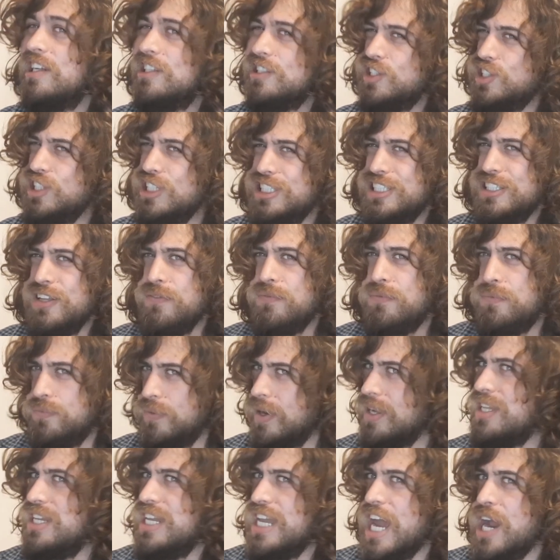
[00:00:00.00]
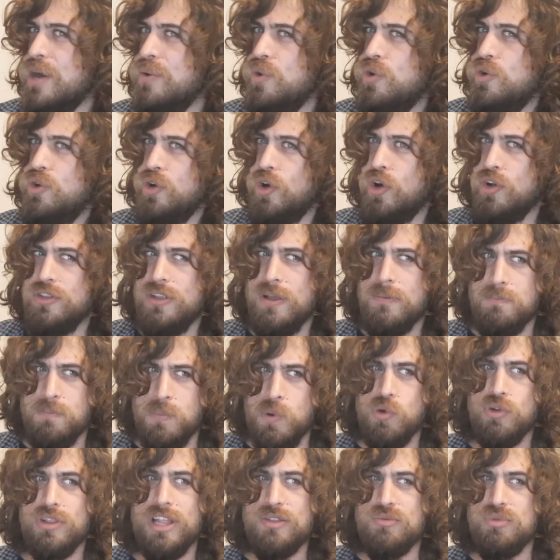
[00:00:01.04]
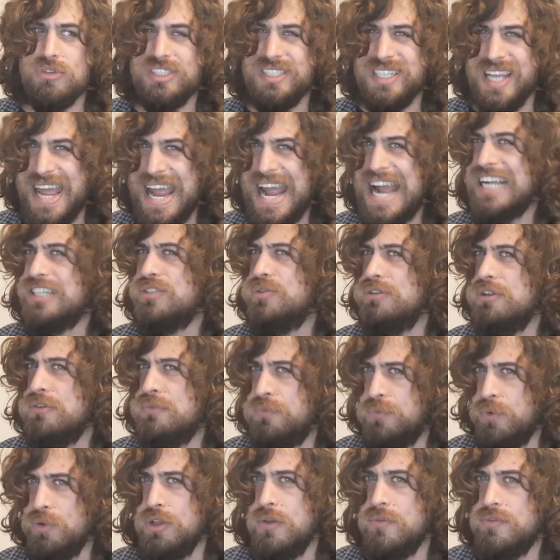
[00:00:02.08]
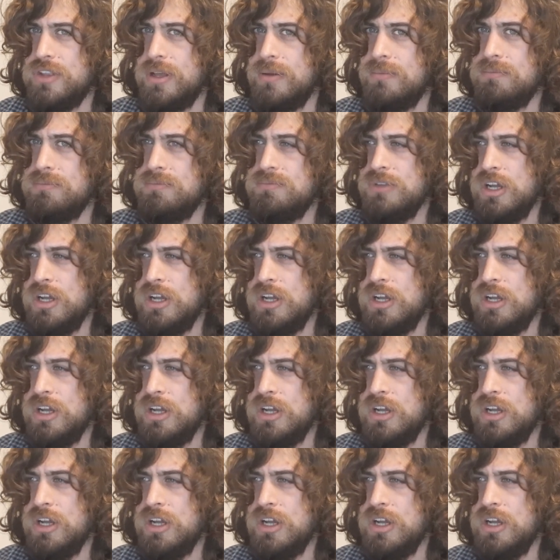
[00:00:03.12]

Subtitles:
Just a funny error on the book that was actually full of them.